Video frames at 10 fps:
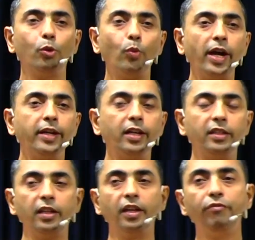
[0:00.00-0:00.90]

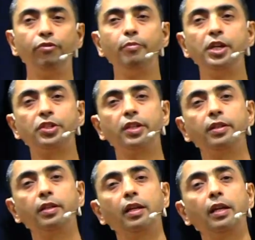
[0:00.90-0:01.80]
provided that
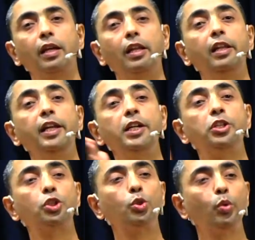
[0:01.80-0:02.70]
information
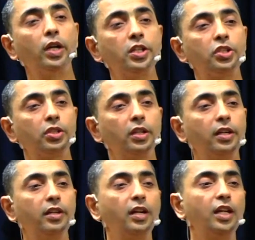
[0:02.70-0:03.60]
leads towards
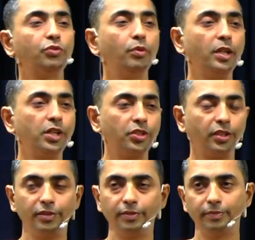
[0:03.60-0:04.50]
transformation.